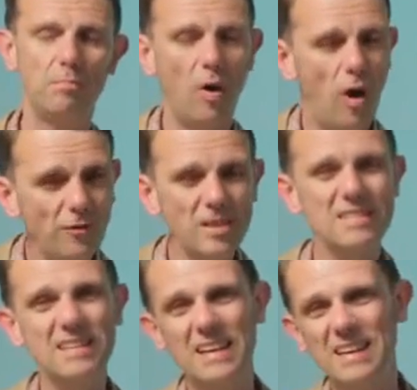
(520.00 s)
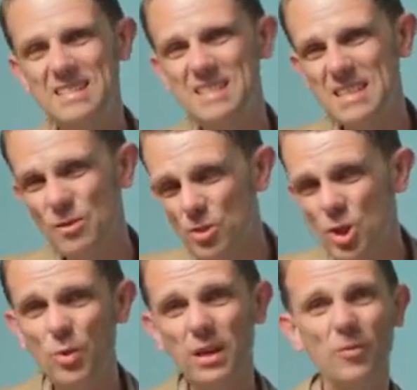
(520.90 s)
But obviously, in so
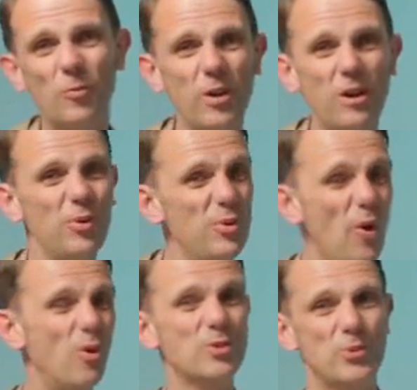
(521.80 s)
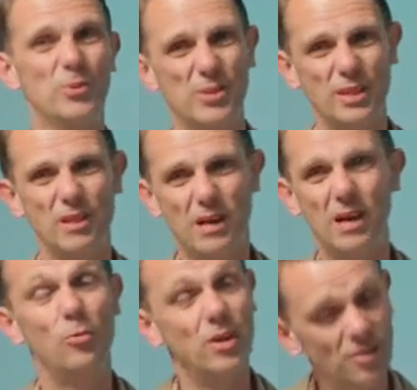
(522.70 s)
doing, we are not talking
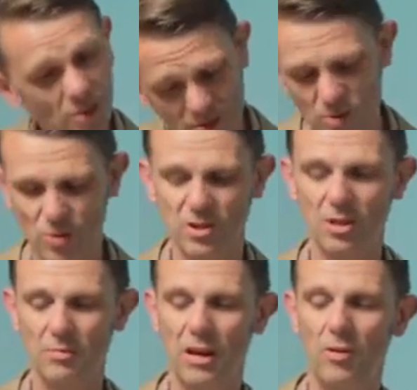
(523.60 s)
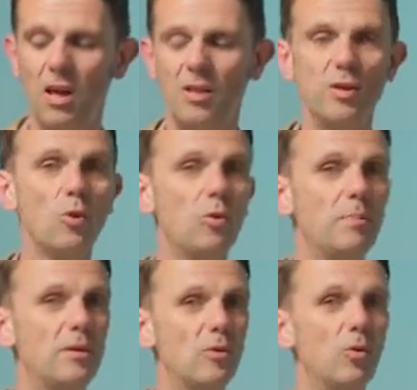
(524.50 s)
about the
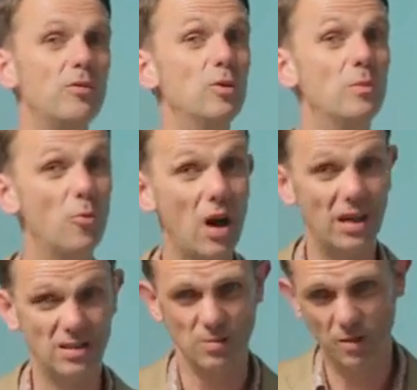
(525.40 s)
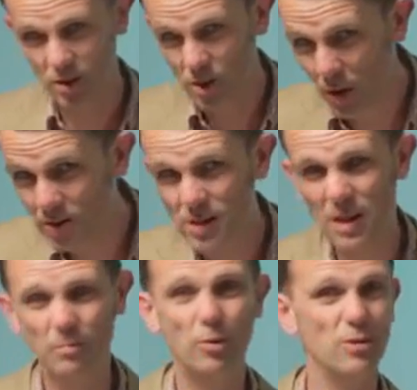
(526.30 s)
European law of human rights. I'm going to come on to
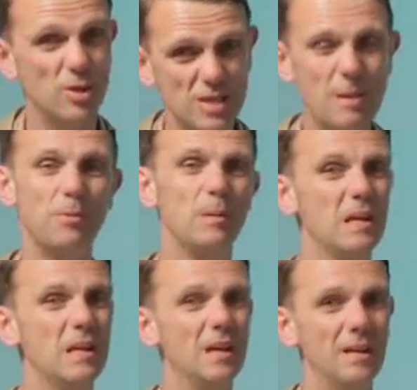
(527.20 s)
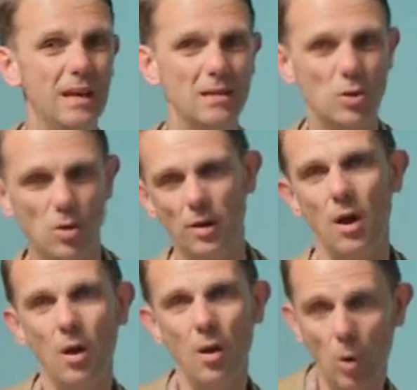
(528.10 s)
that point separately and later on.
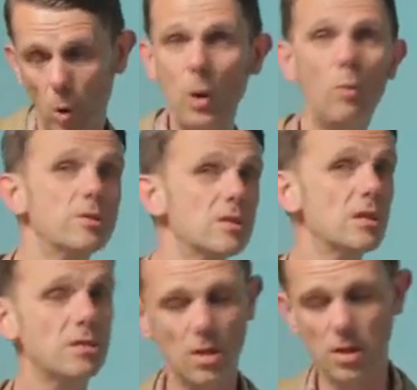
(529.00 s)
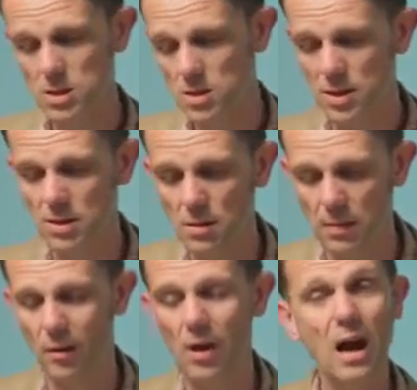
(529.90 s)
All I want us to think
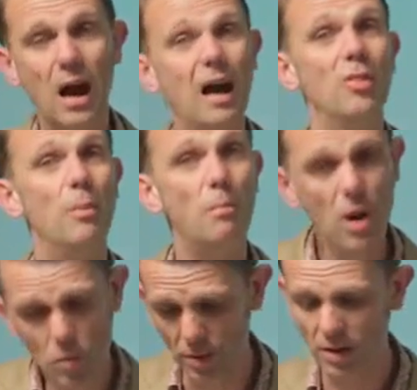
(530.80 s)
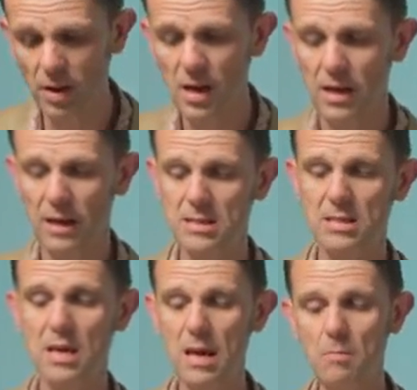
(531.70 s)
about at the moment is
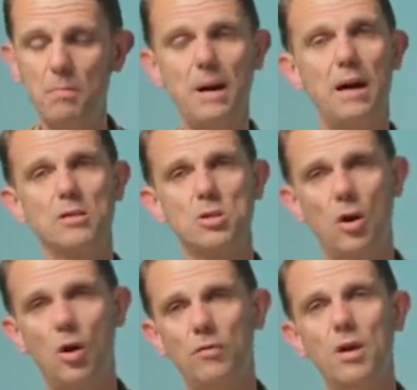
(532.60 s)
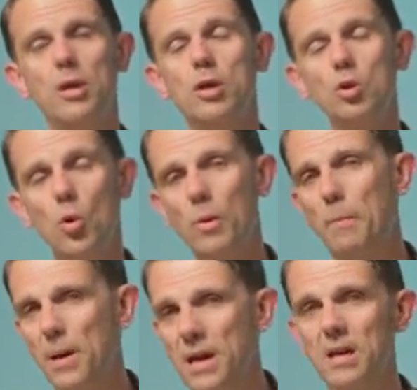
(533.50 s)
the impact of
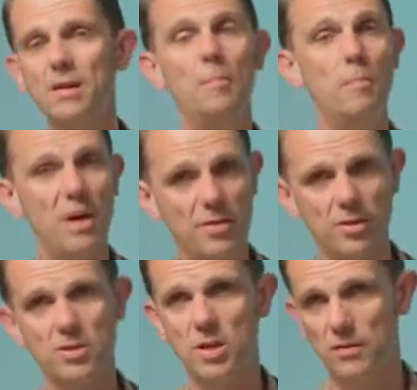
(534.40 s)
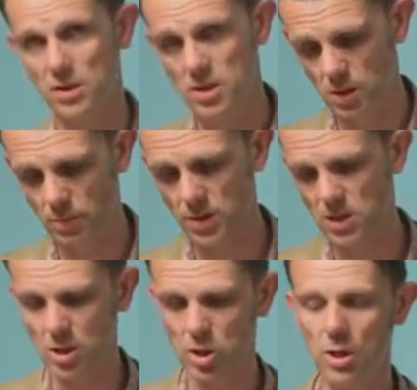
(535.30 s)
European methods of
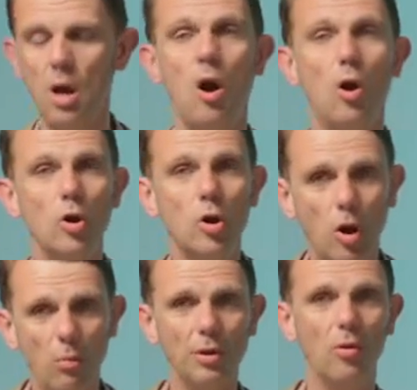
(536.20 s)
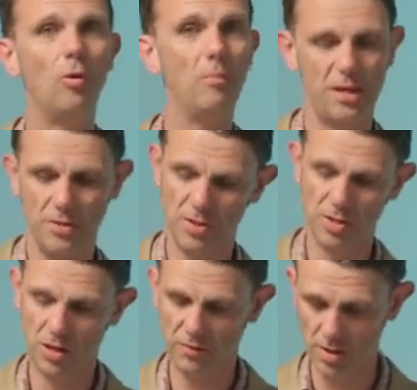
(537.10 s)
interpretation on common law
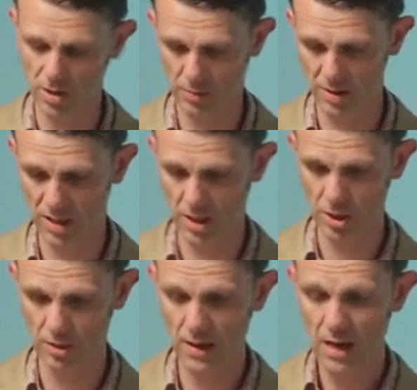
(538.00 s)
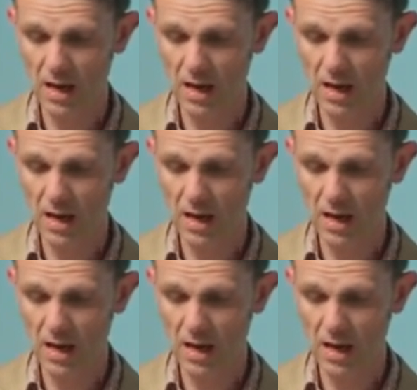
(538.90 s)
methods of interpretation.